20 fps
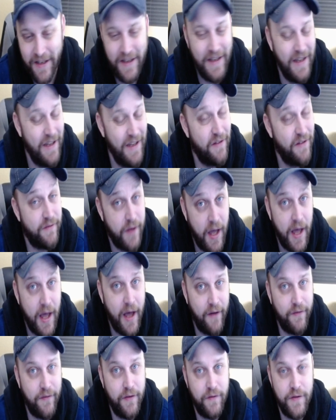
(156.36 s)
if
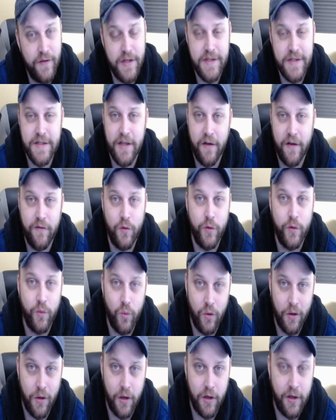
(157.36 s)
half of the stuff would
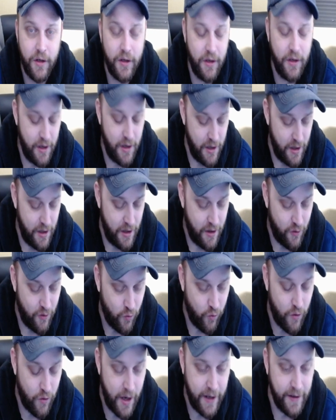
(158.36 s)
work.
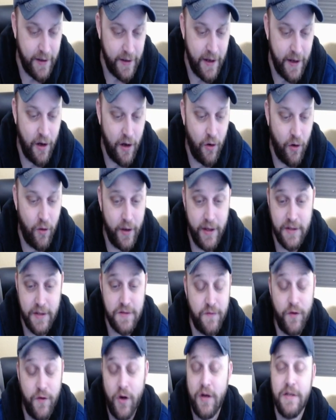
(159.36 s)
Right now, as
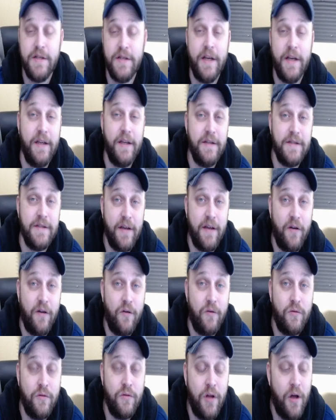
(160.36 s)
far as I can
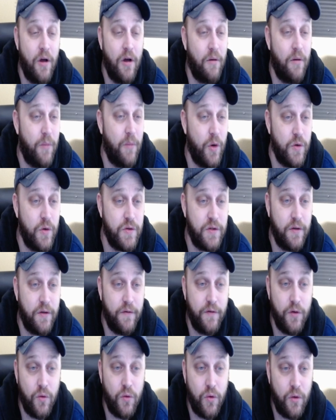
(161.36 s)
tell, most
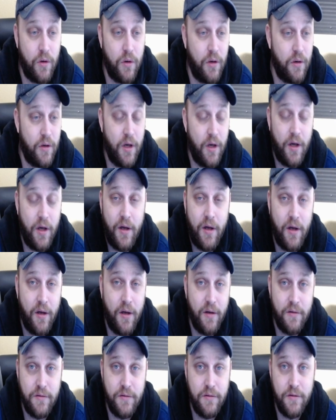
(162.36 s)
of your
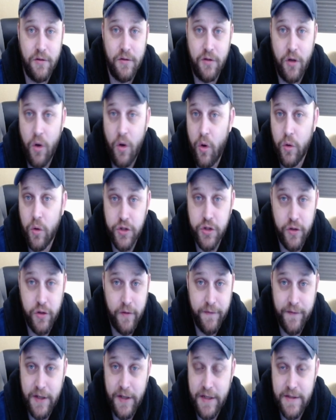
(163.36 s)
culture
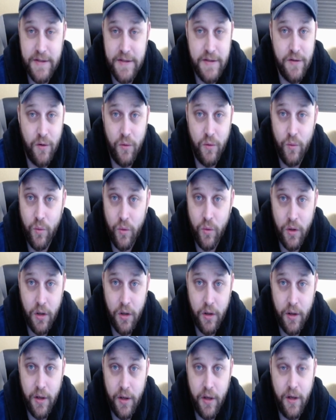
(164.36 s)
feats don't
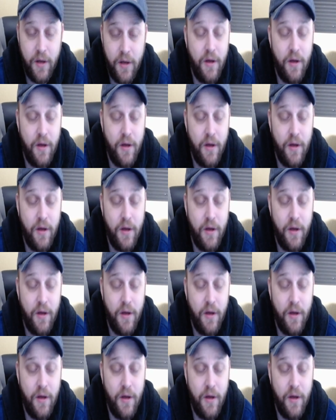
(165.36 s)
work.